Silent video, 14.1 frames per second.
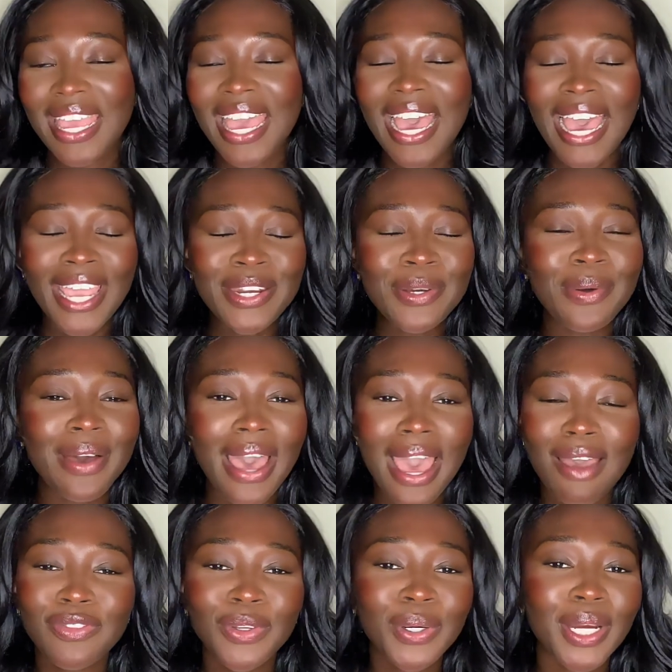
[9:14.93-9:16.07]
I know
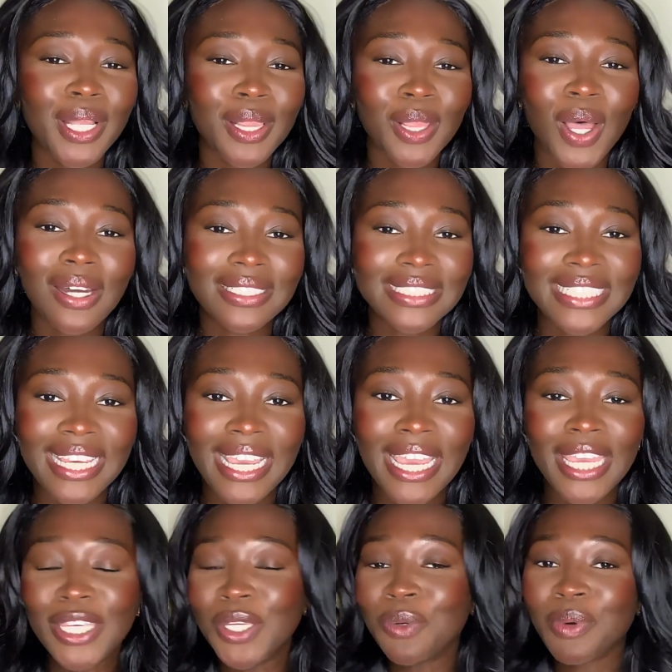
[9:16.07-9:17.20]
after a long
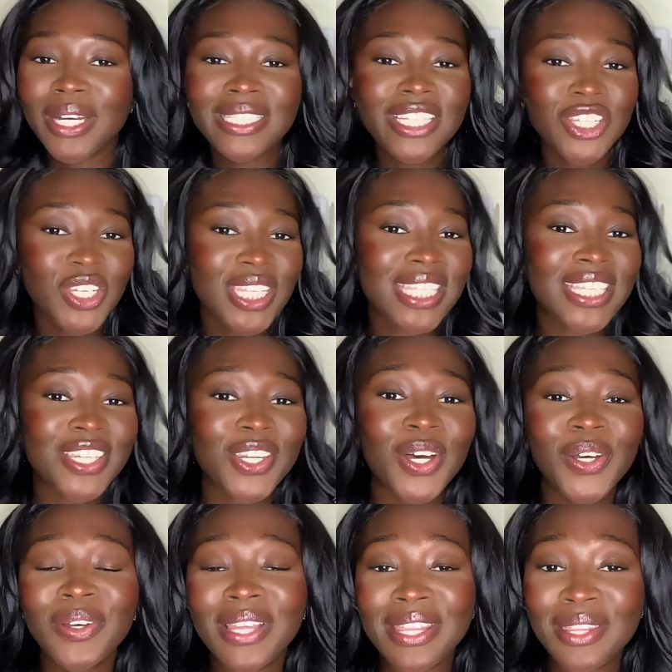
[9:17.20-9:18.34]
day, you want to just
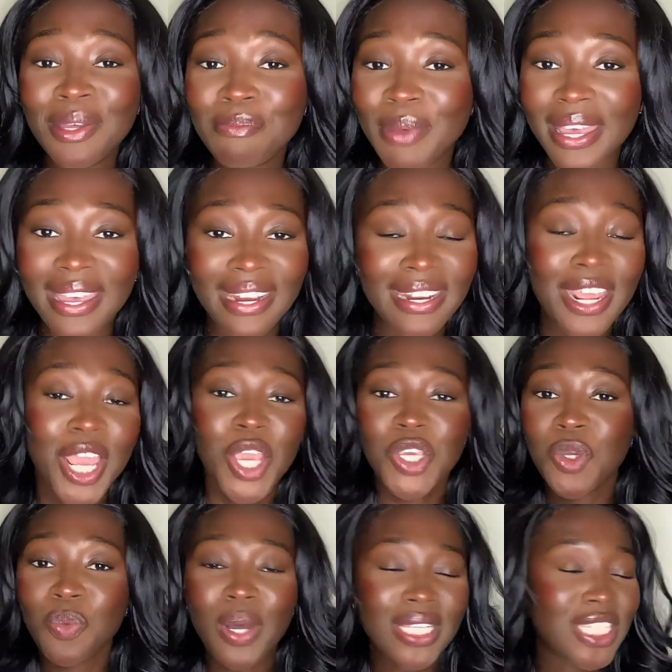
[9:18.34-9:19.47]
snuggle in the bed,
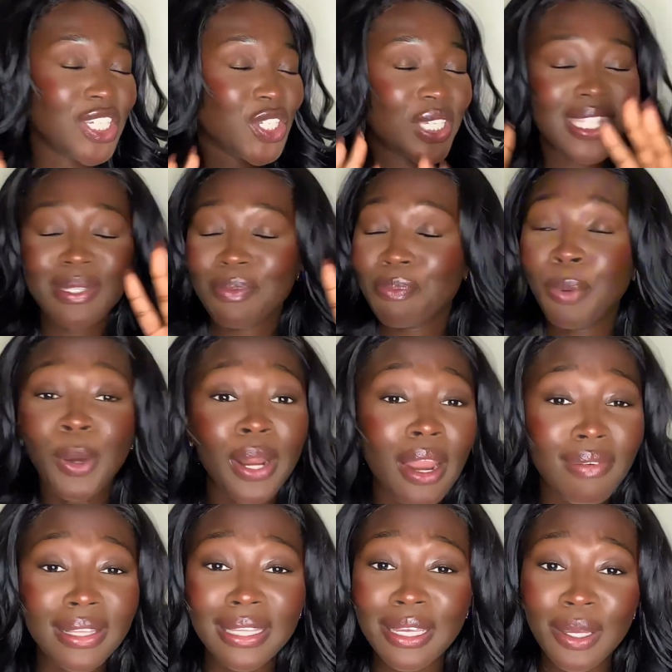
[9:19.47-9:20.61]
you want to just put
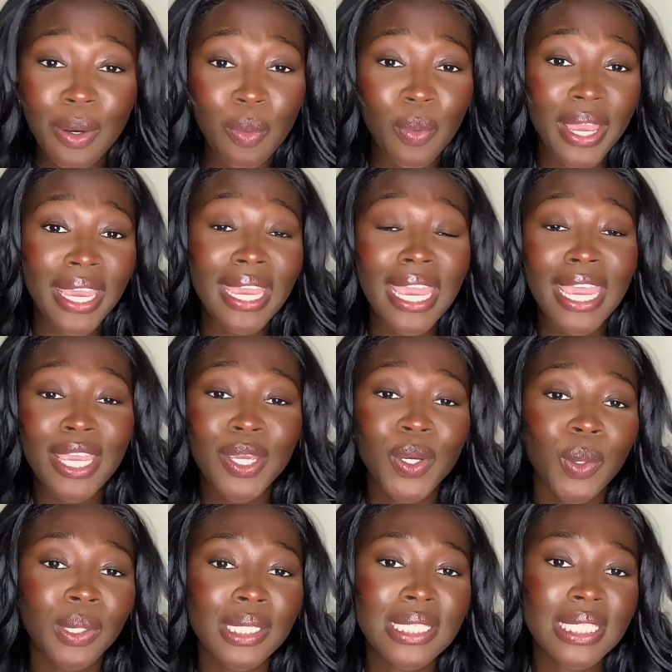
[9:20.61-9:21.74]
everything away and
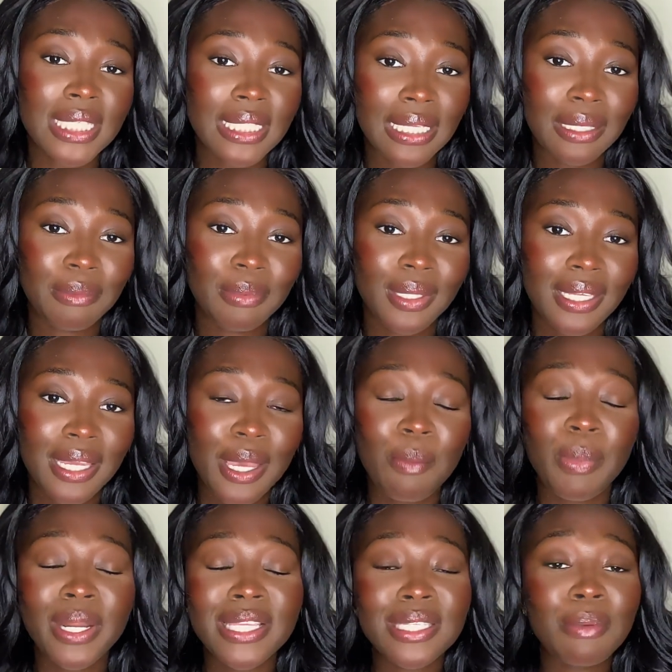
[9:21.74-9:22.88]
go to sleep.
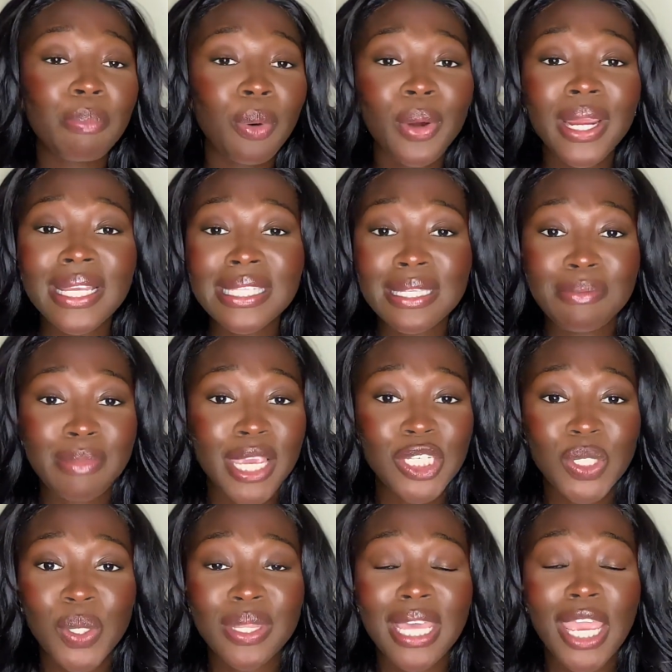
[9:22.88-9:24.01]
But it's important to make
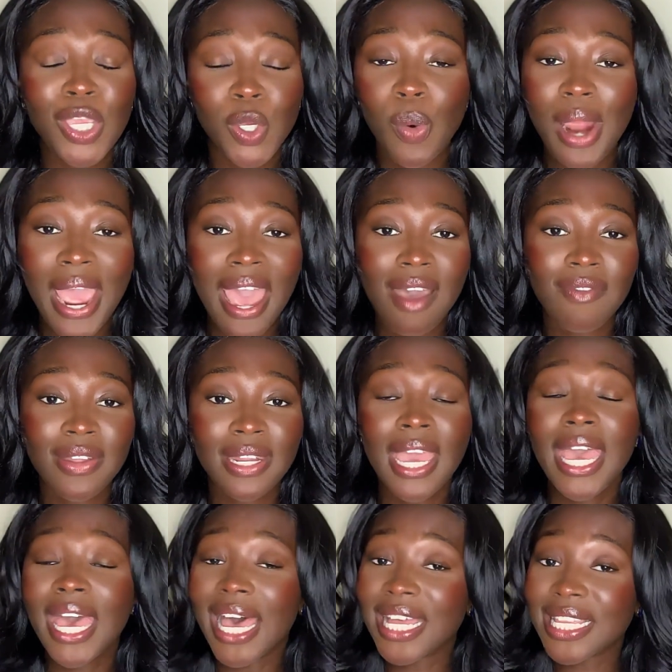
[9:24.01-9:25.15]
sure that you are having a